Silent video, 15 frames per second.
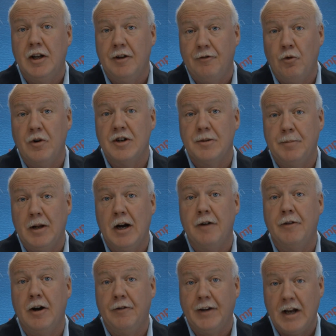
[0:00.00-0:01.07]
and the foreign supplier
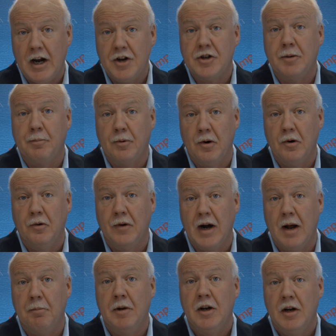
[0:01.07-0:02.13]
verification
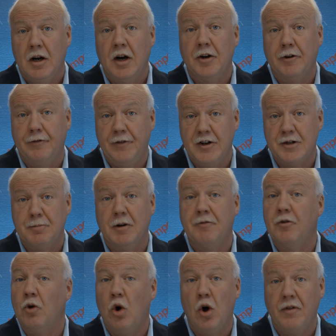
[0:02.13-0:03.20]
program under FSMA
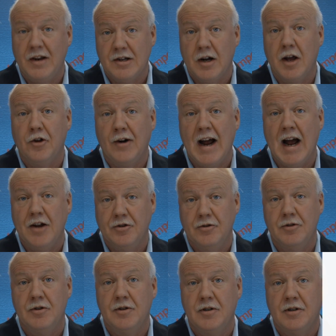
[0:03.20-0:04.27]
for all these other
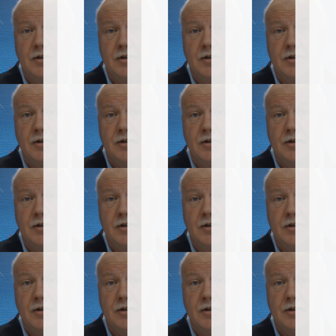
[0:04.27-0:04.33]
hazards.